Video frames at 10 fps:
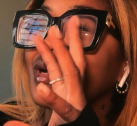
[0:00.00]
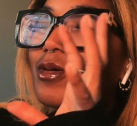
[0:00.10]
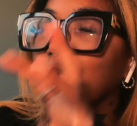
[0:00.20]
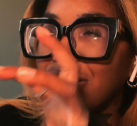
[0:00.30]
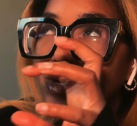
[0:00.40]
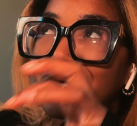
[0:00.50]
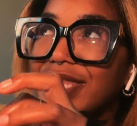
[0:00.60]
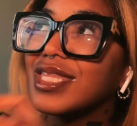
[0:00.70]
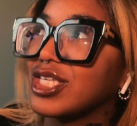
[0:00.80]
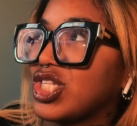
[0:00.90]
where i'm at
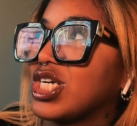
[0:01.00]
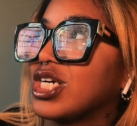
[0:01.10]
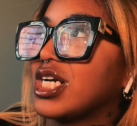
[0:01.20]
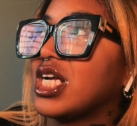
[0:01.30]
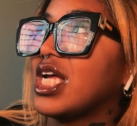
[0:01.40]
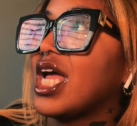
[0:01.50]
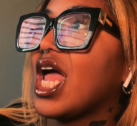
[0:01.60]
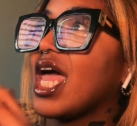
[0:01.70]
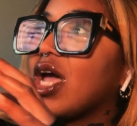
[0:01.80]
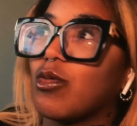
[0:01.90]
this year
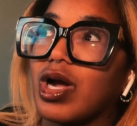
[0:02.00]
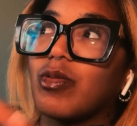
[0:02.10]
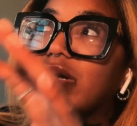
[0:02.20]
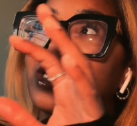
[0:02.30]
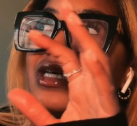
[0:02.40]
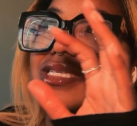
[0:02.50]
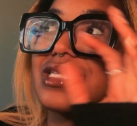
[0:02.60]
and where i was